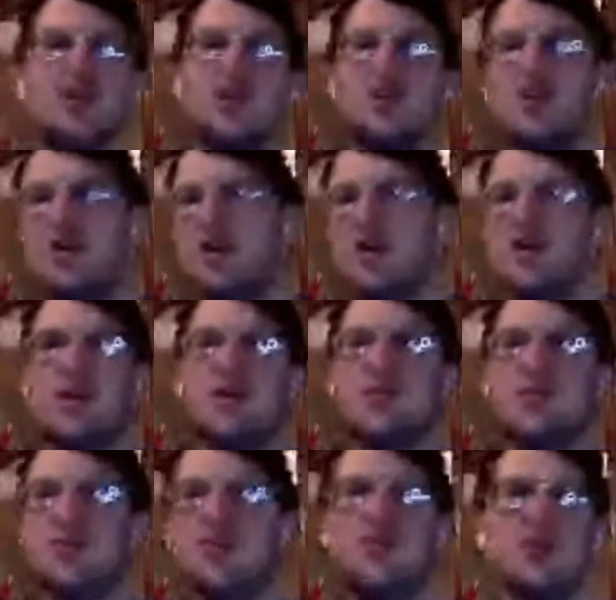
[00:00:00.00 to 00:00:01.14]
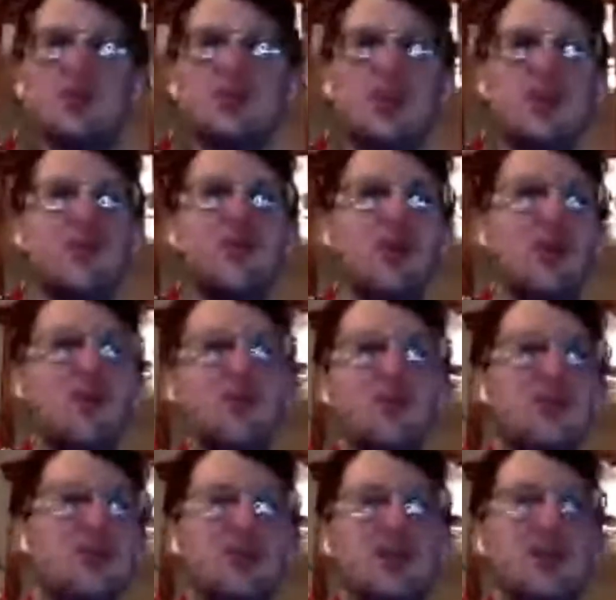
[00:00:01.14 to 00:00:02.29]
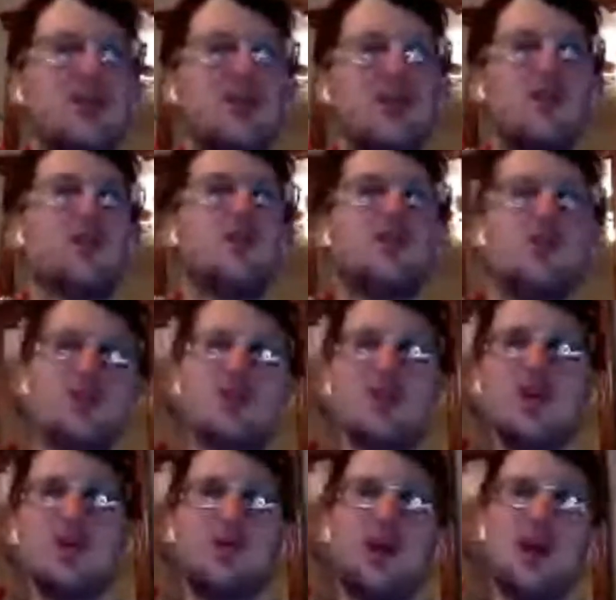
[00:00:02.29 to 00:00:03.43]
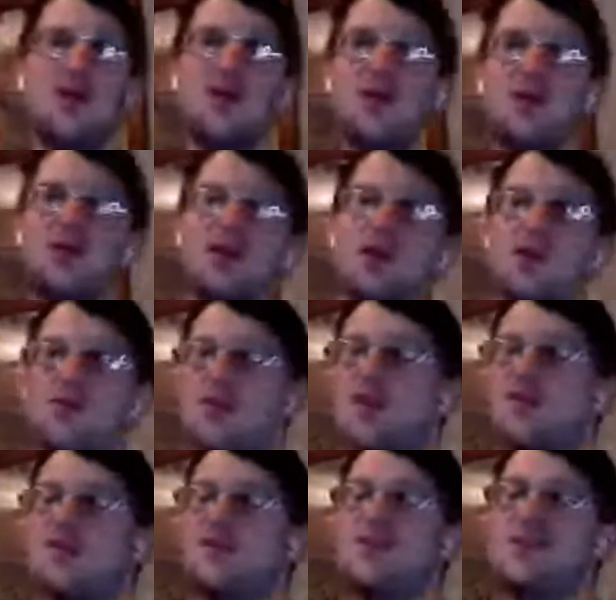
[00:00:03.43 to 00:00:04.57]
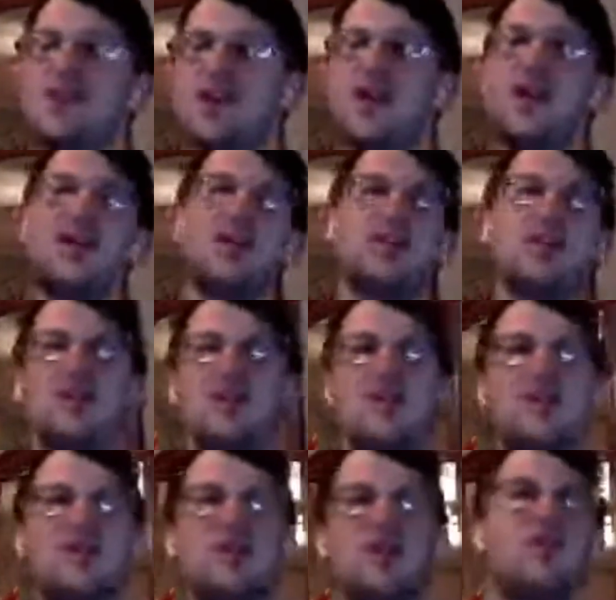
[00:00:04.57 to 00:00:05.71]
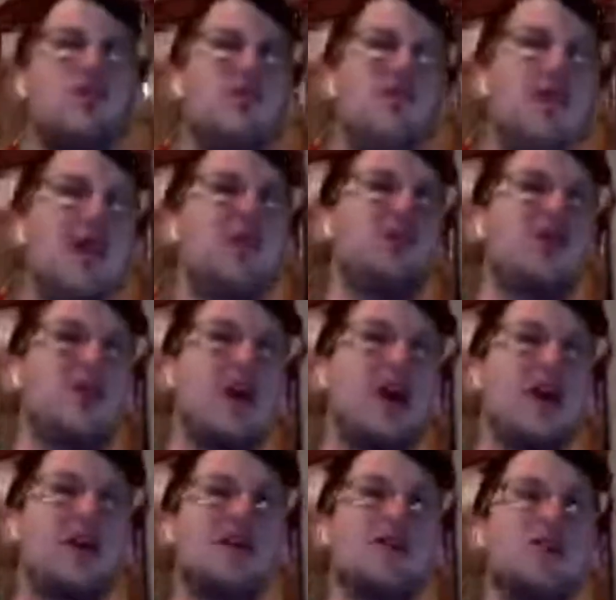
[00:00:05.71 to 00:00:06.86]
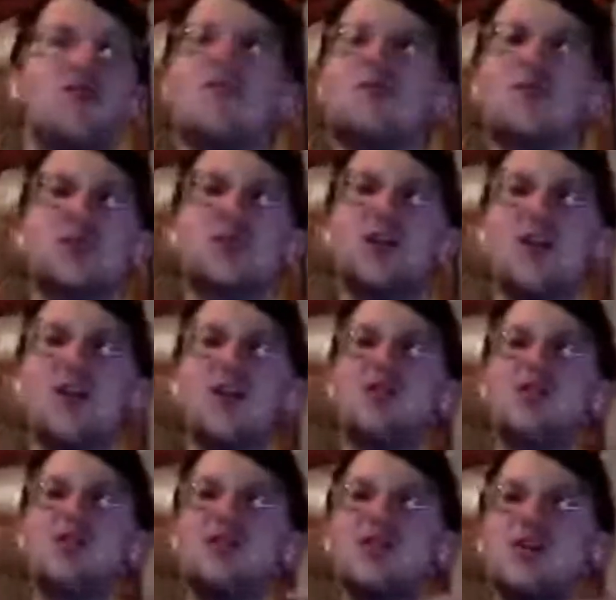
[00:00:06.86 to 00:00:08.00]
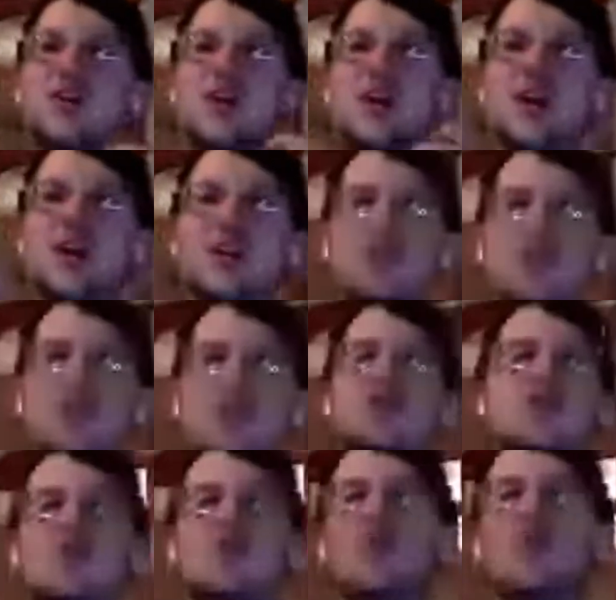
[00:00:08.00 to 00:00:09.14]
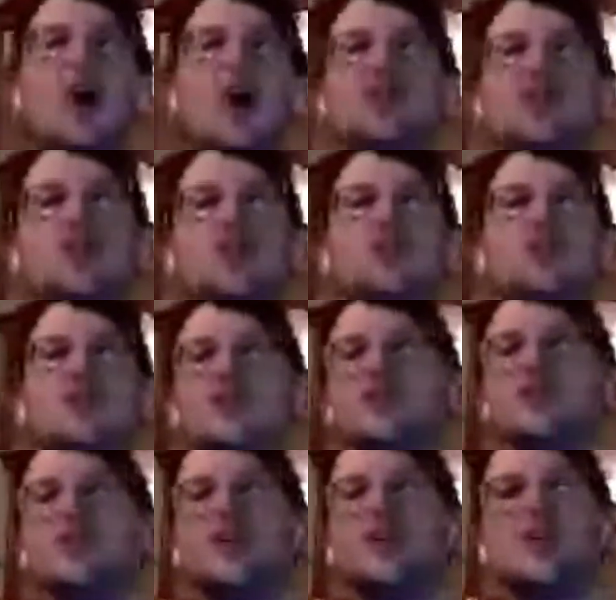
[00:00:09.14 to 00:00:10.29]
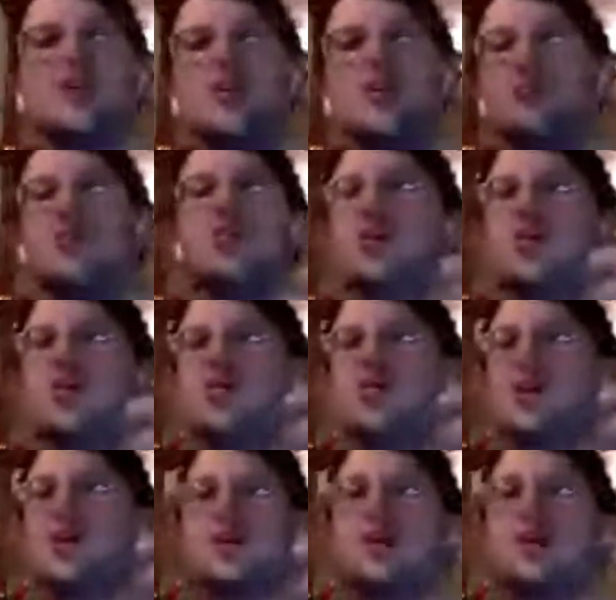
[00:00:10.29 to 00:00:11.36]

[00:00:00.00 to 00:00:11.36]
But instead of going Super Saiyan power up, what if instead the main protagonist ripped his clothes and turned into a monstrous blue and green 7 foot tall lizard creature?